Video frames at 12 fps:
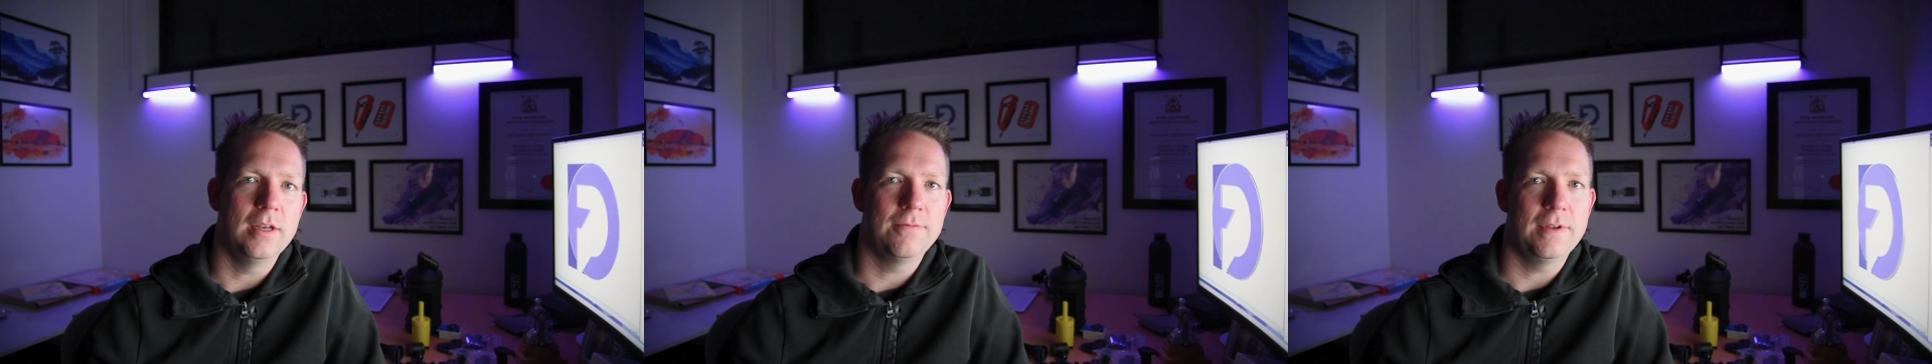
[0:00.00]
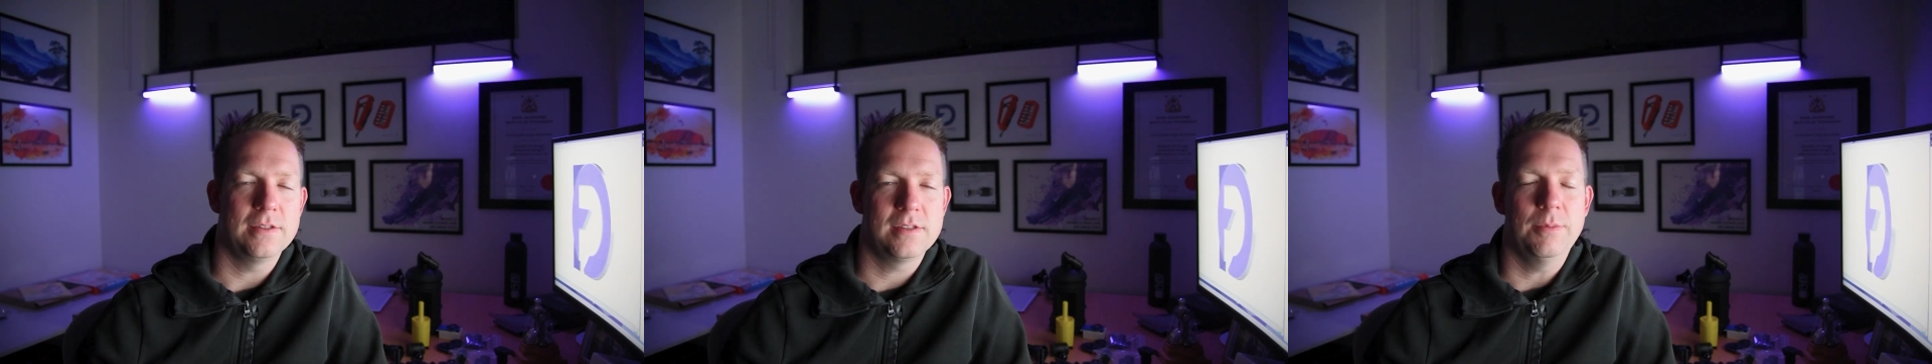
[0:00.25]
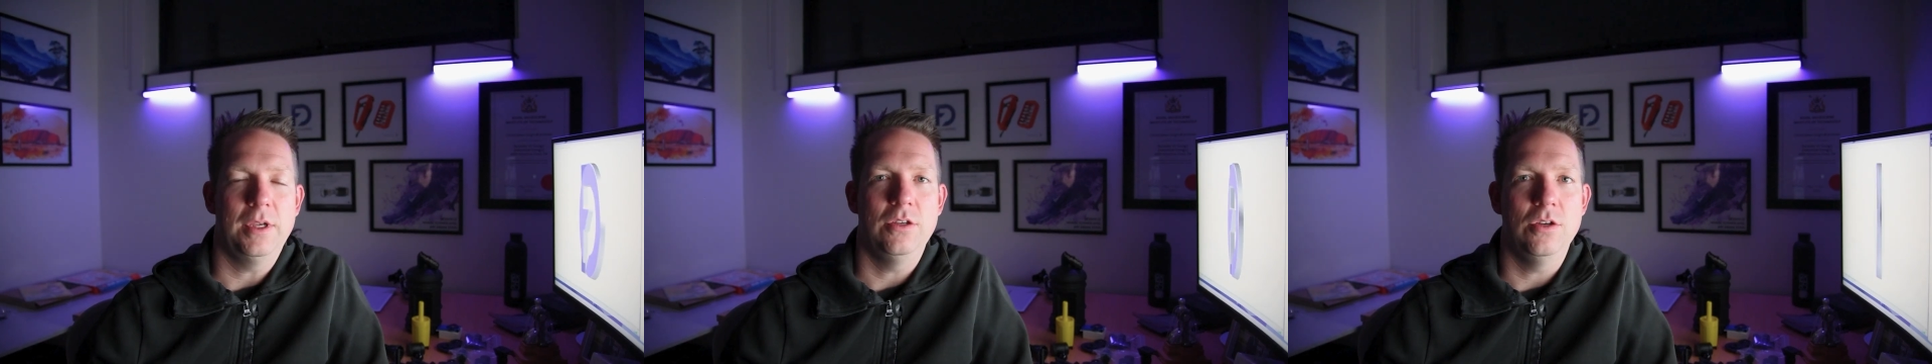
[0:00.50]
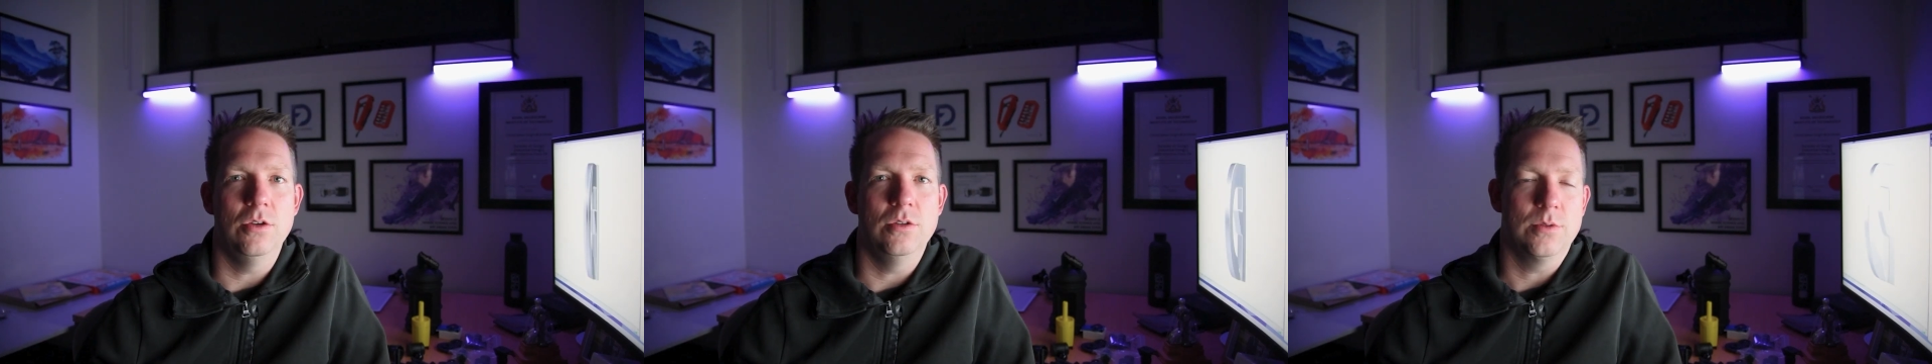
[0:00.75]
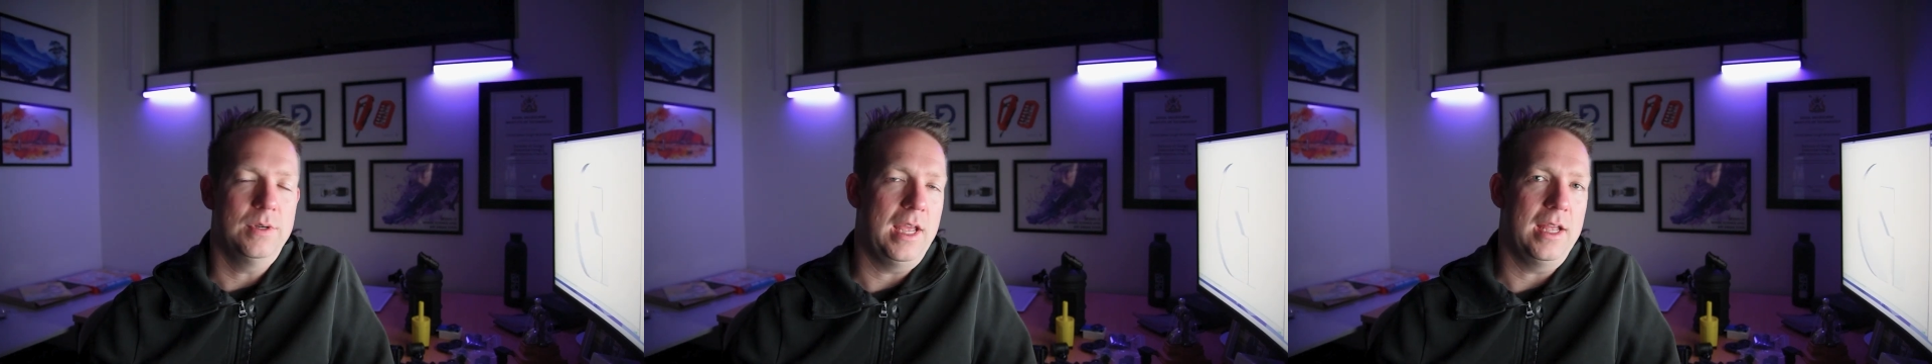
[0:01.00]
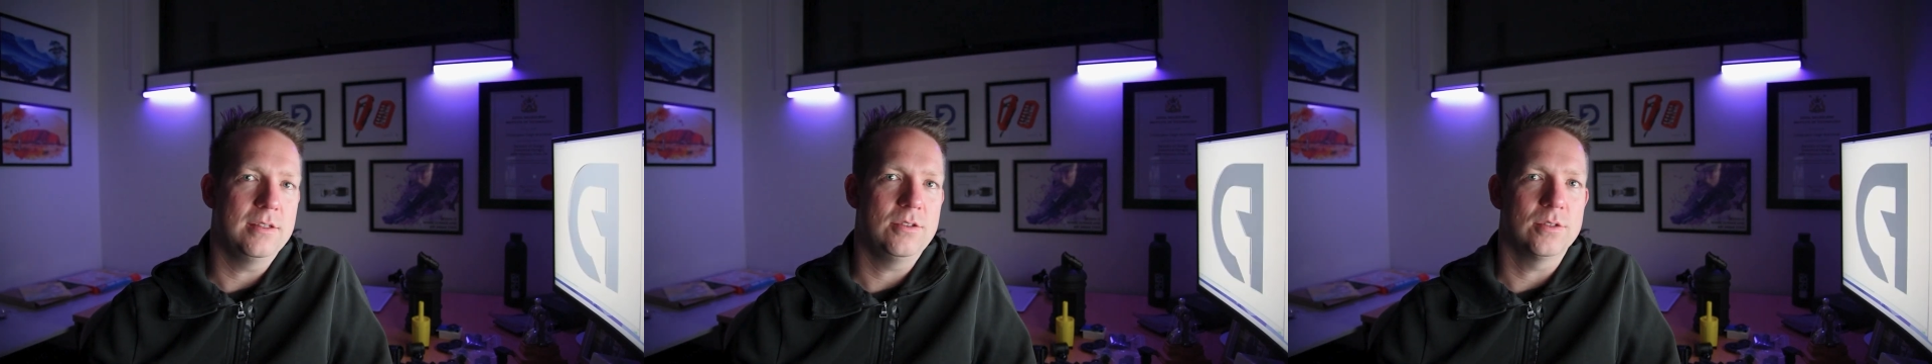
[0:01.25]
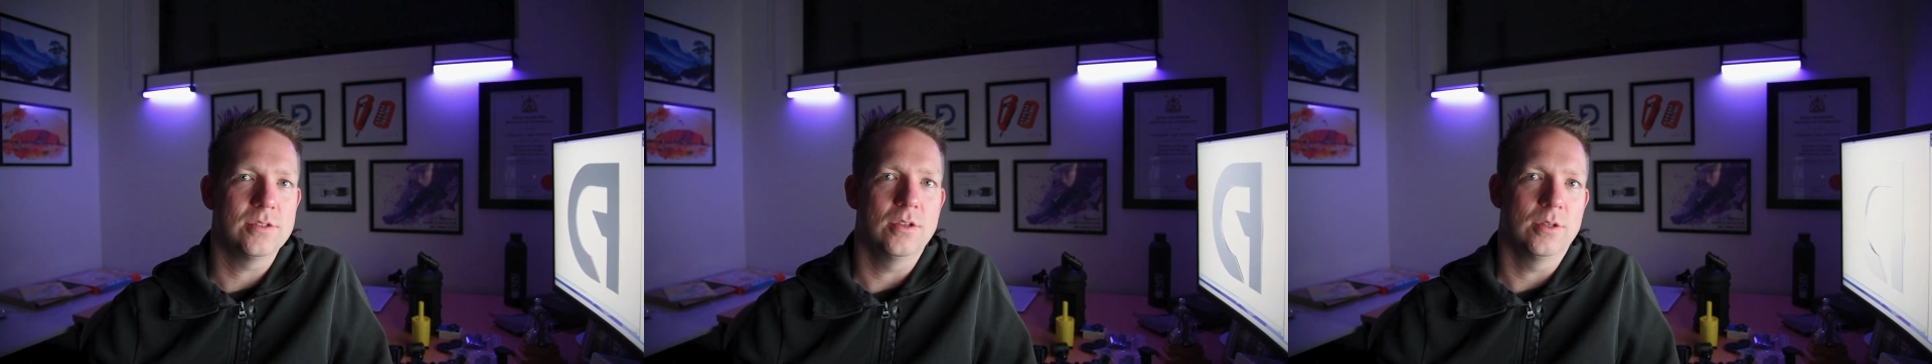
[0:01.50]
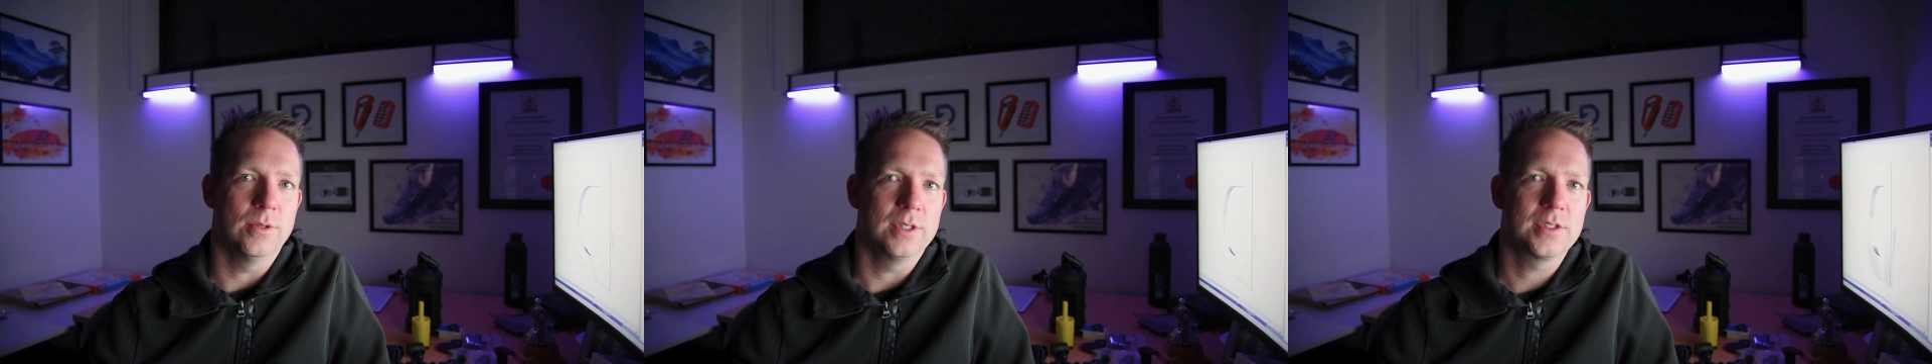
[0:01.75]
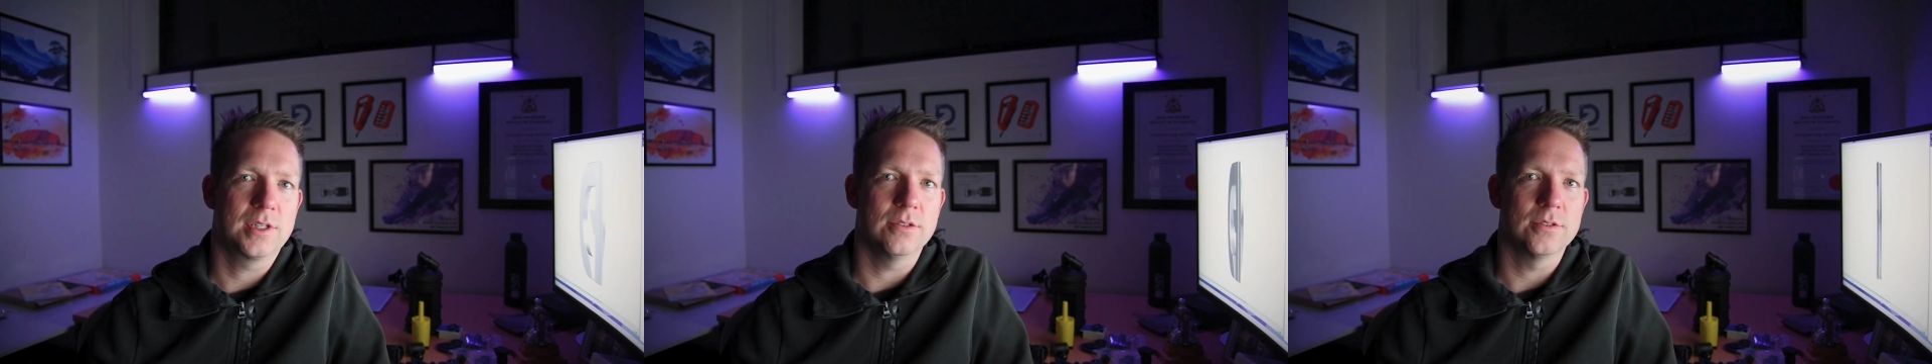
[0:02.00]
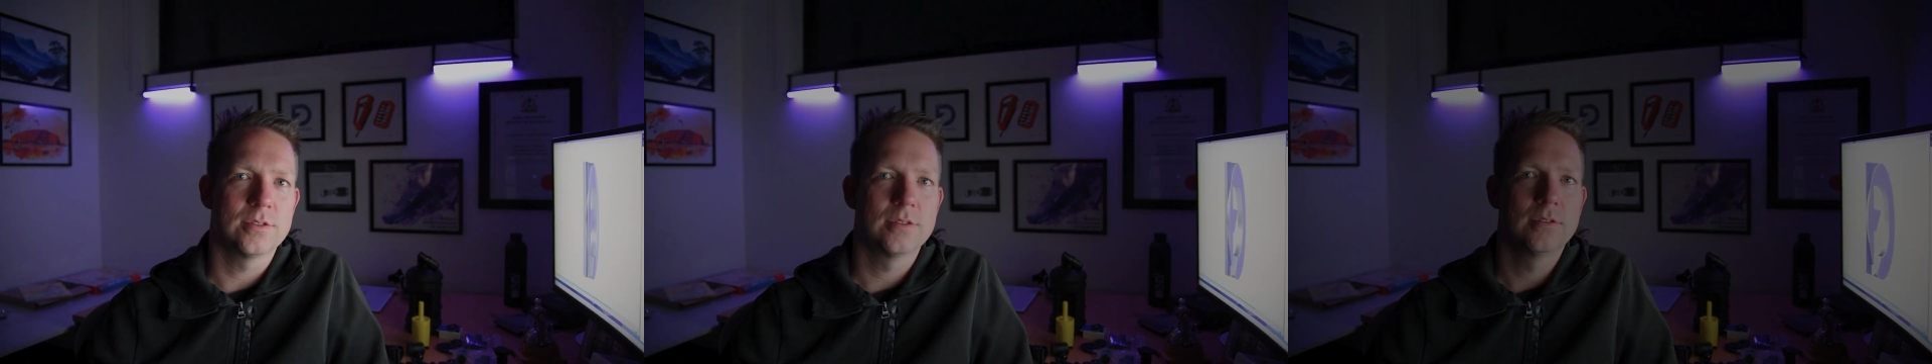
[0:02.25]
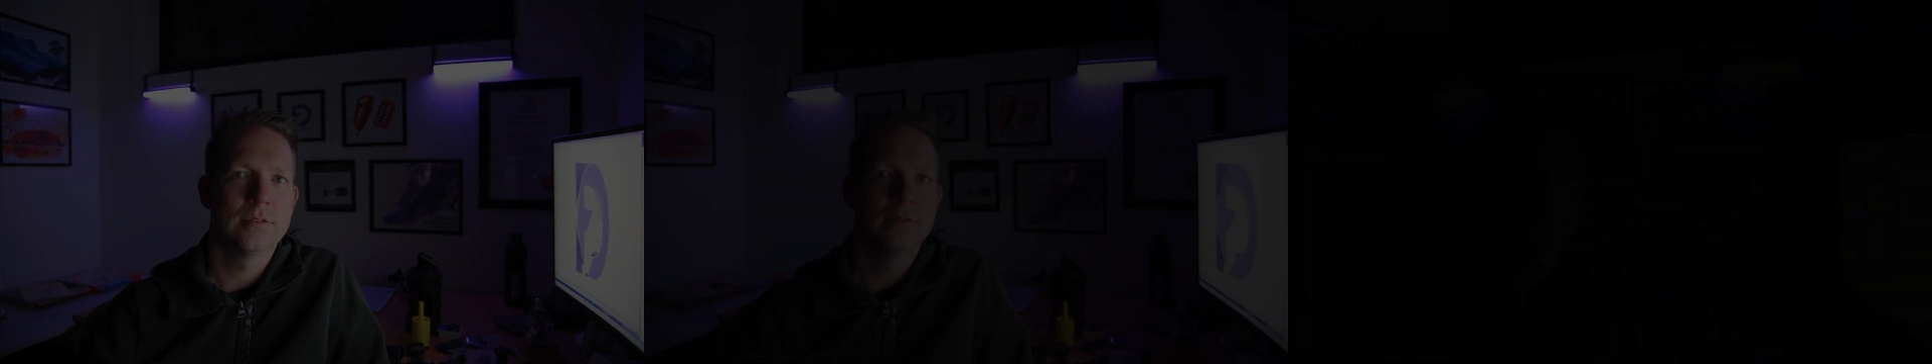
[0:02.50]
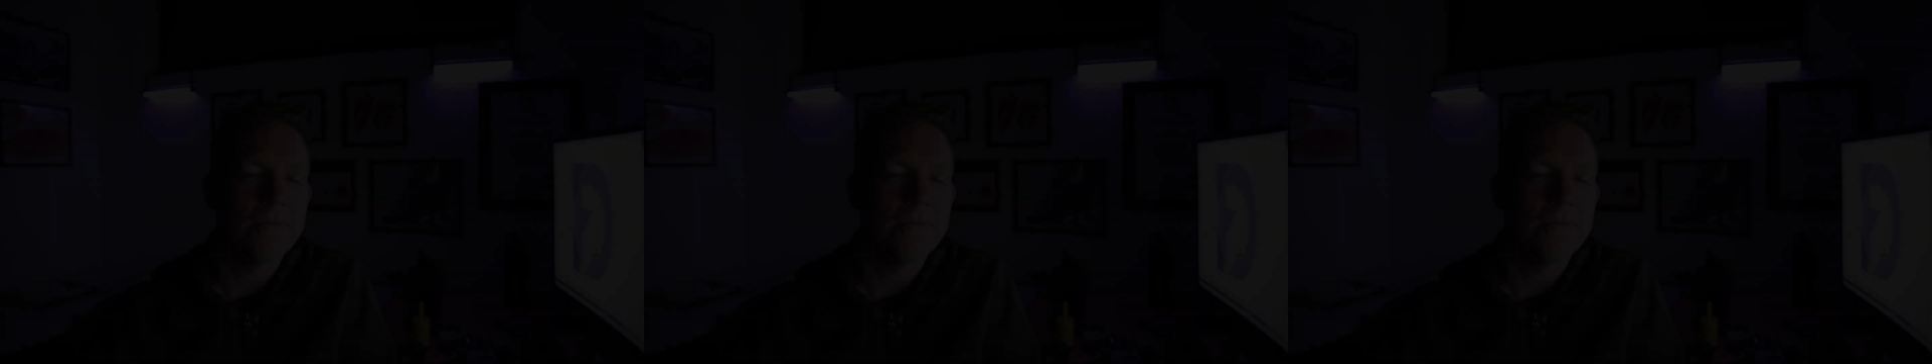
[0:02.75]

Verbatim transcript: and found something new to enhance your SOLIDWORKS skills.